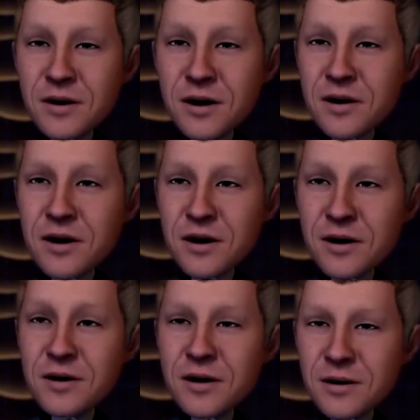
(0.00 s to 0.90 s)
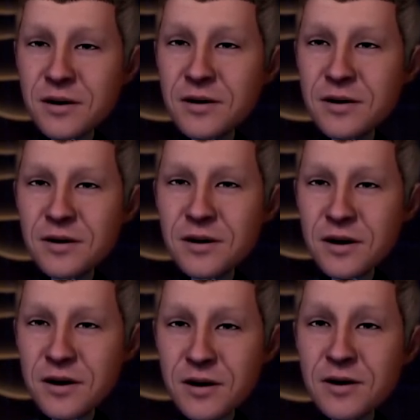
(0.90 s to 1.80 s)
So, so I think it's I think
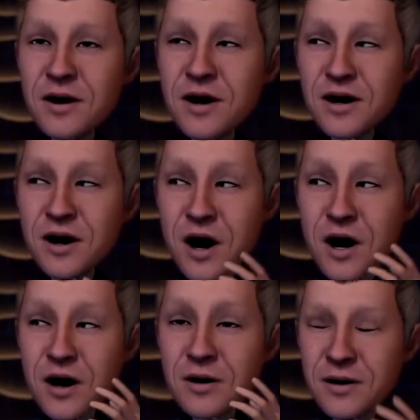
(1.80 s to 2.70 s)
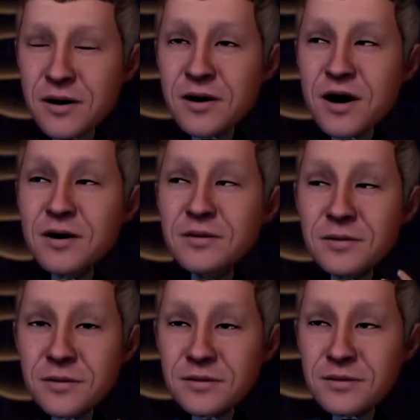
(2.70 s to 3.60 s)
this is a you know essentially a
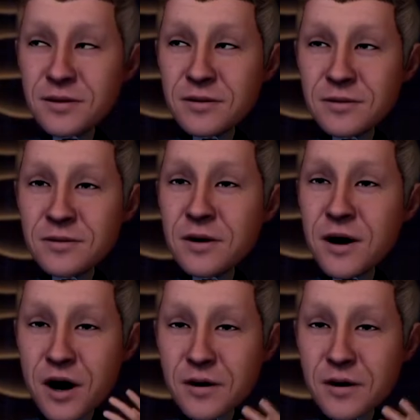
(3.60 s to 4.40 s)
successful proof